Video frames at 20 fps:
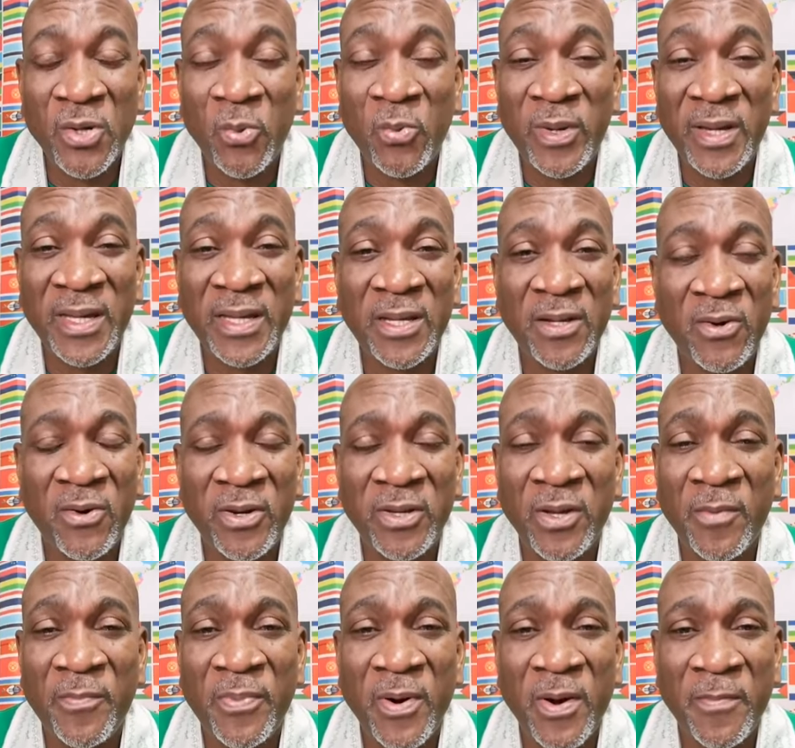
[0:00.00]
your will, or
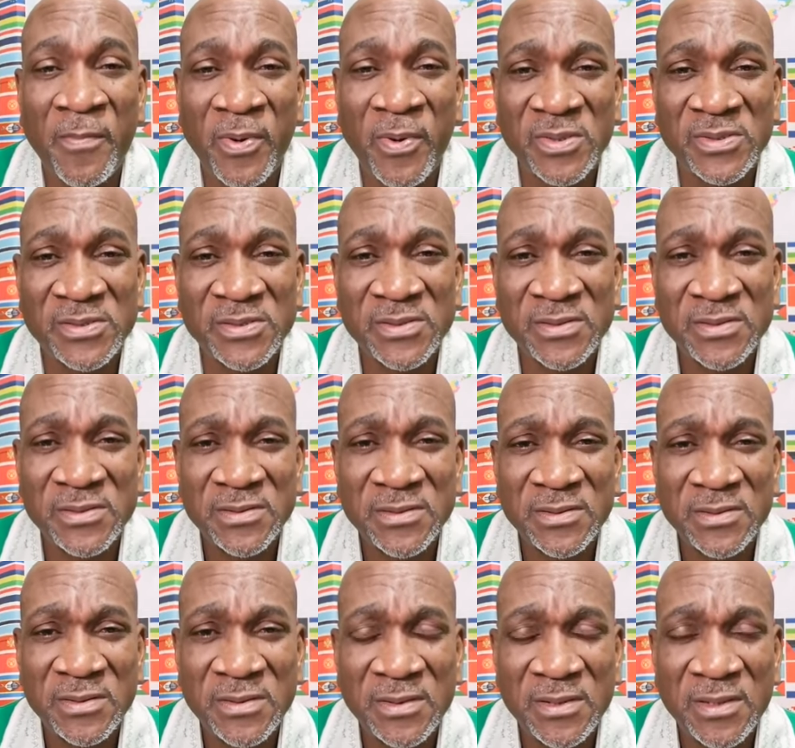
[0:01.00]
your purpose.
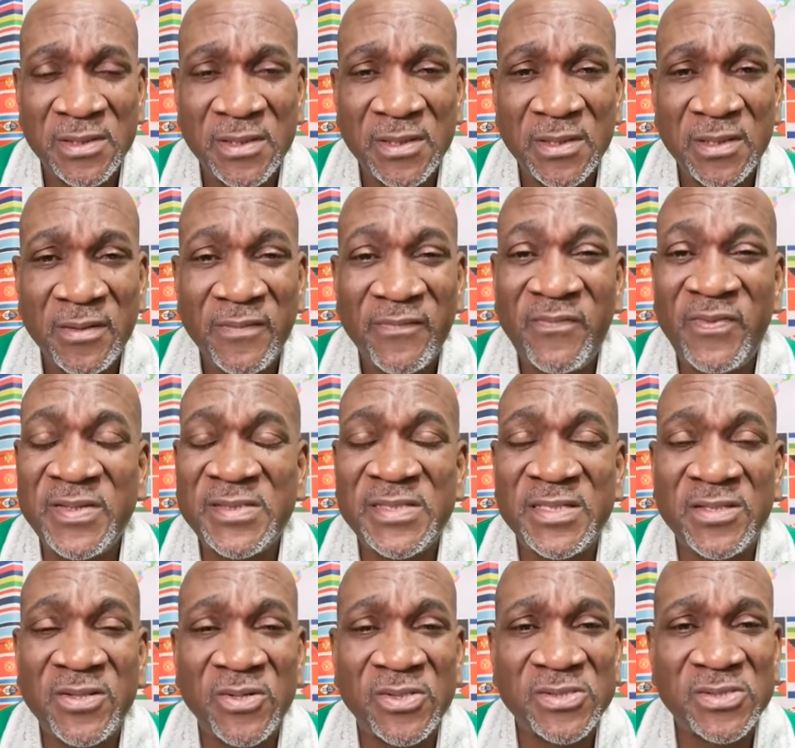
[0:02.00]

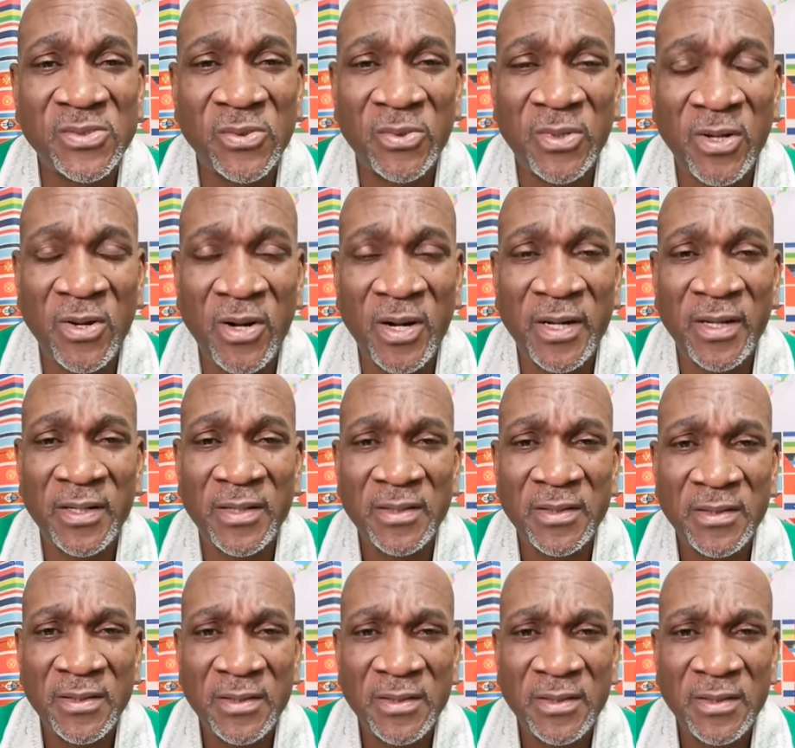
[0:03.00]
Visit us, O Lord
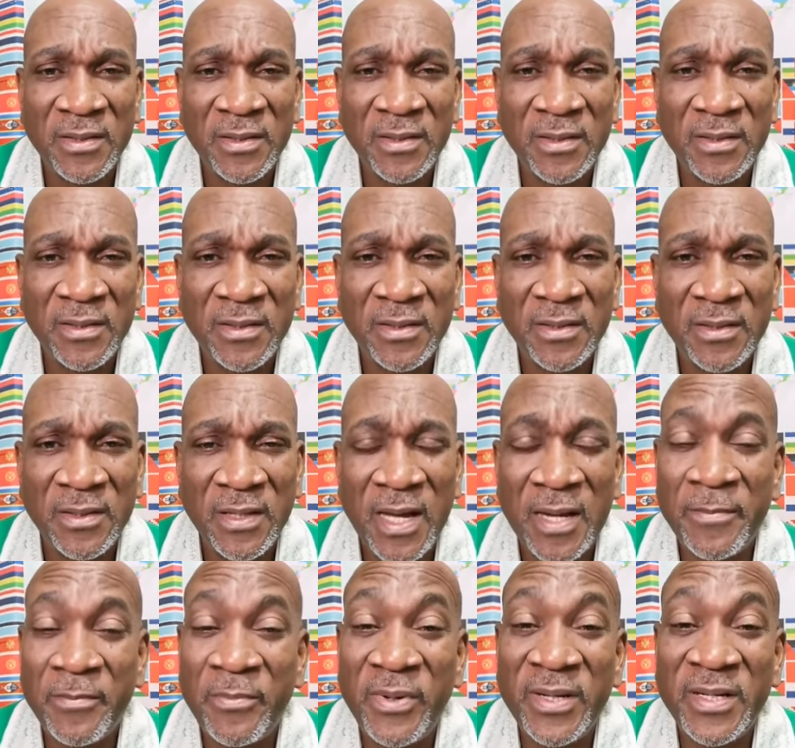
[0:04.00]

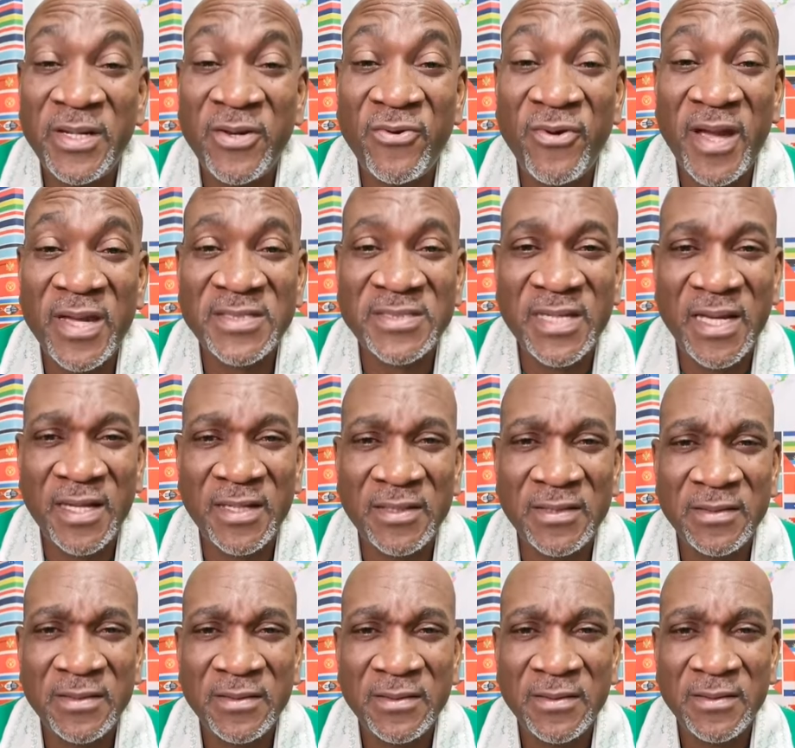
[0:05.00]
and bring direction
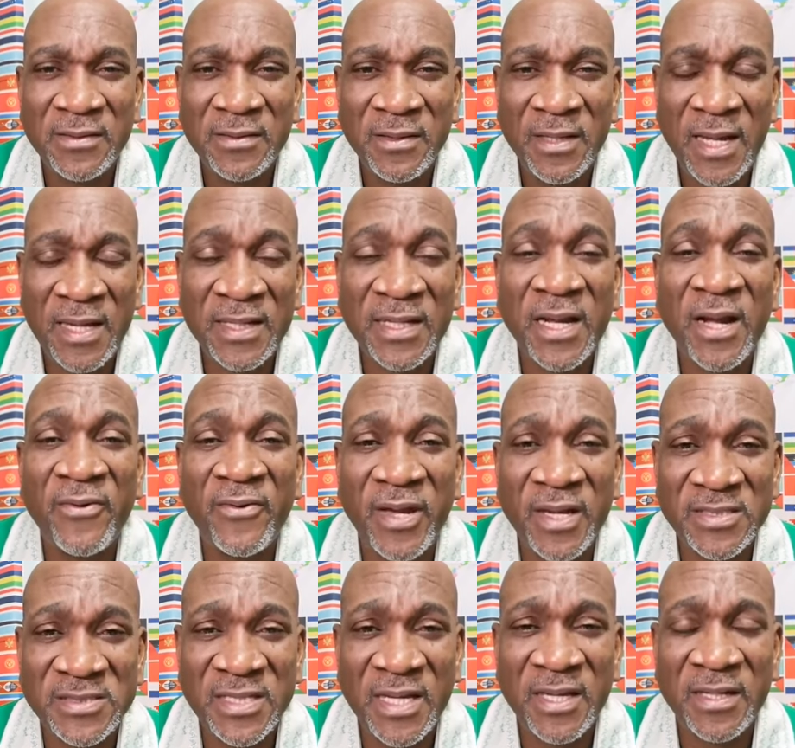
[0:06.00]
and
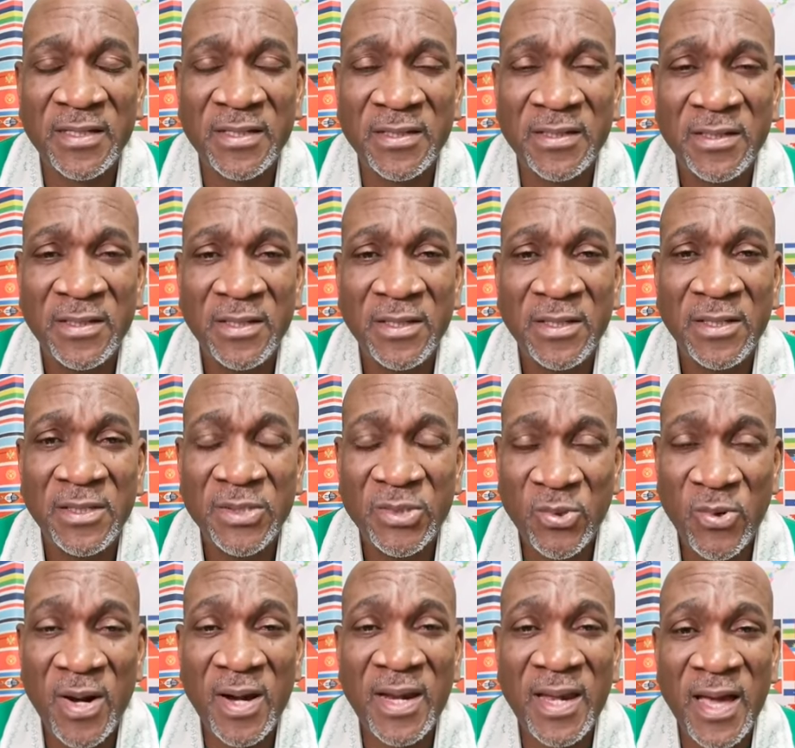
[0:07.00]
correction
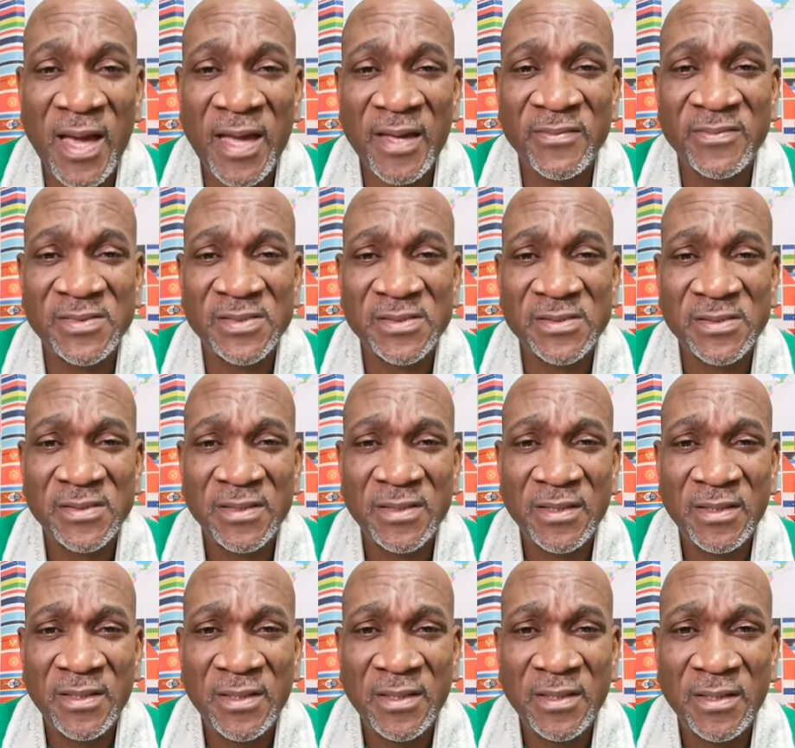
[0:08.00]
to our lives,
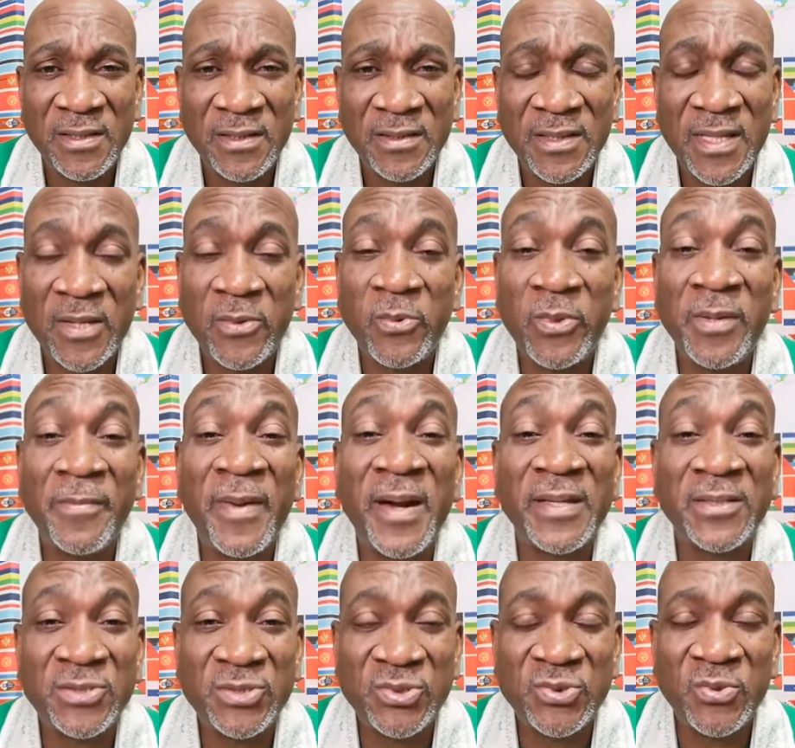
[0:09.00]
that we
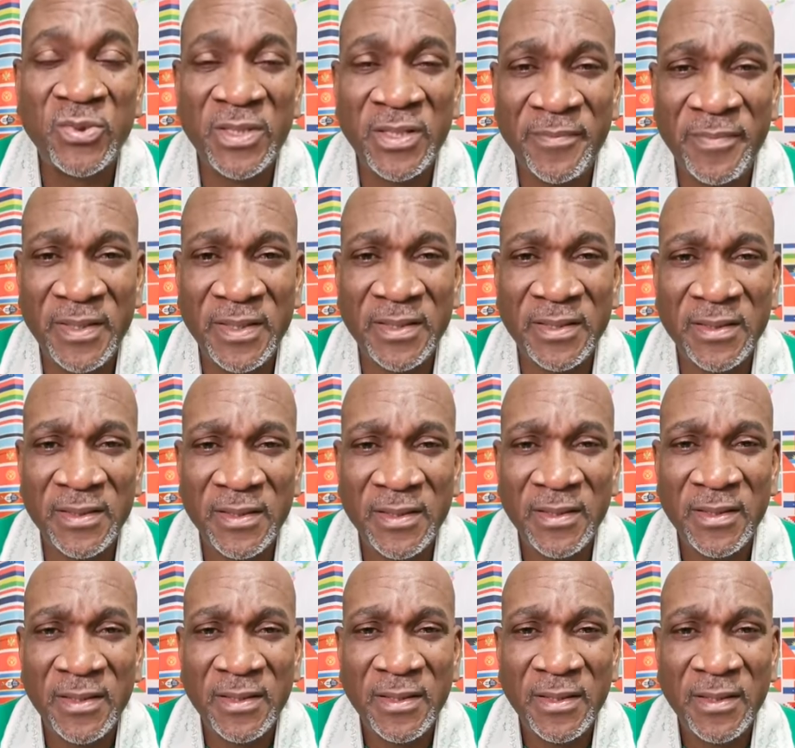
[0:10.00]
might truly be
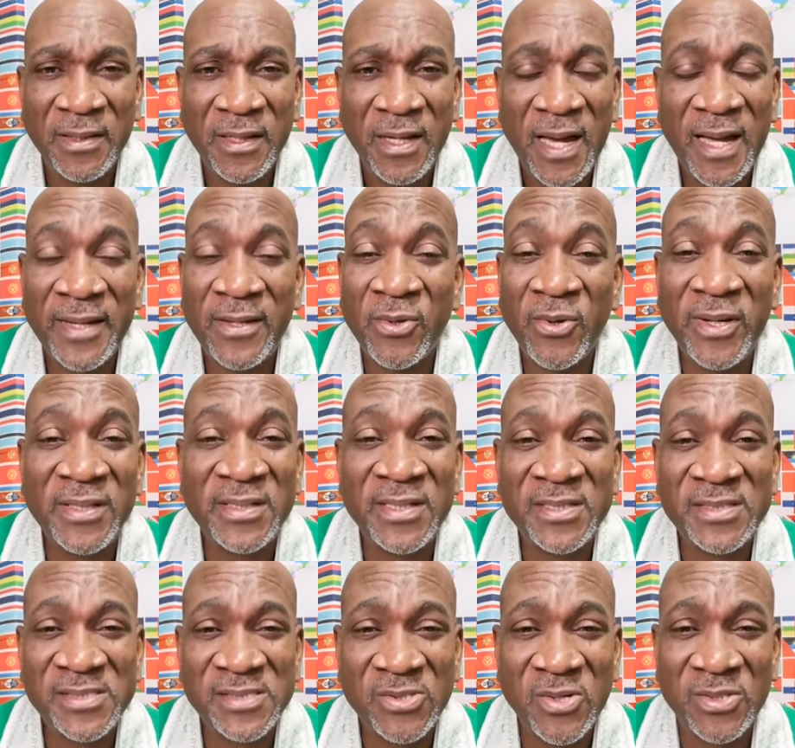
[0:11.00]

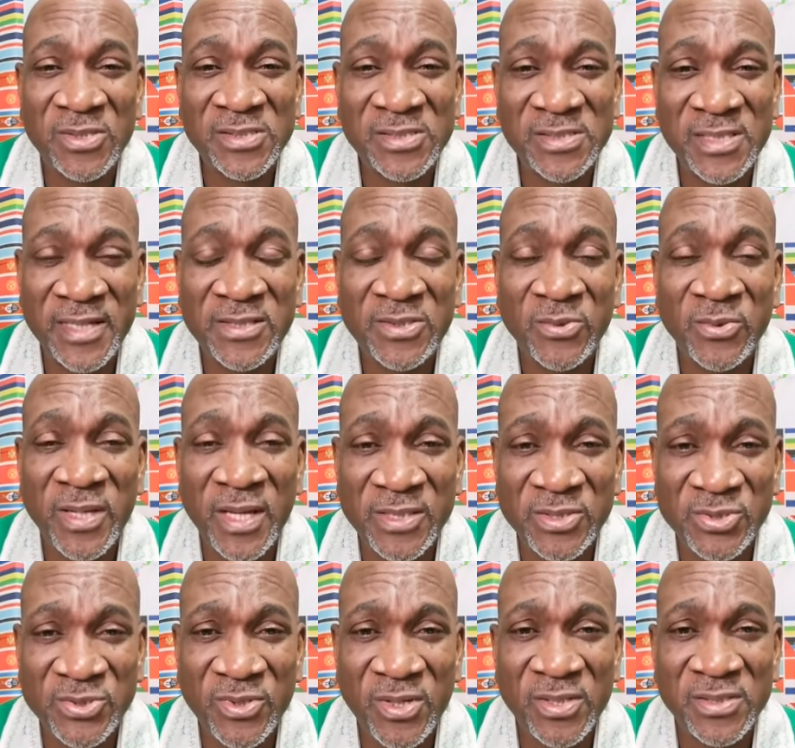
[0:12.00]
anointed sons that you can
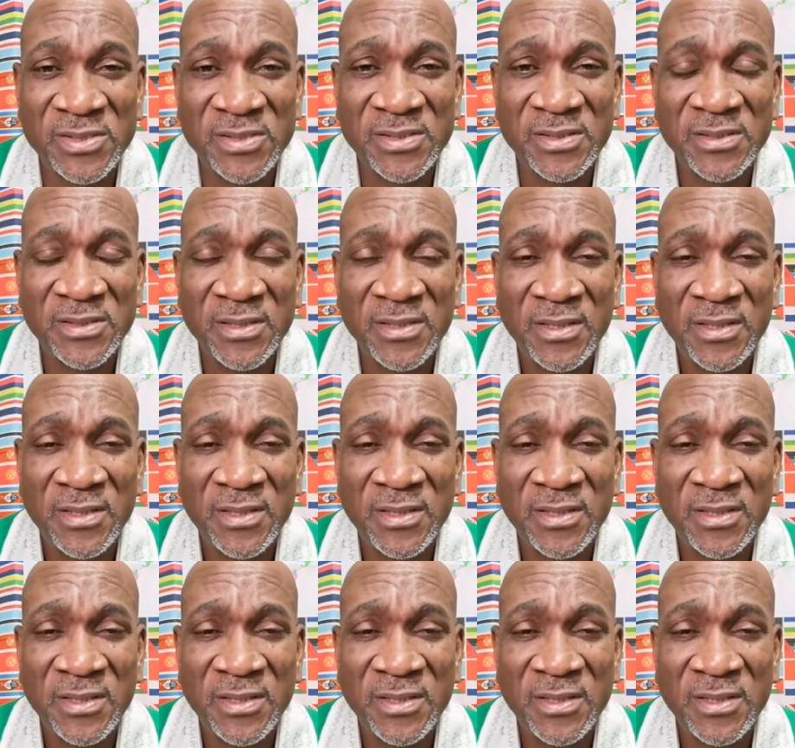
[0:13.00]
trust,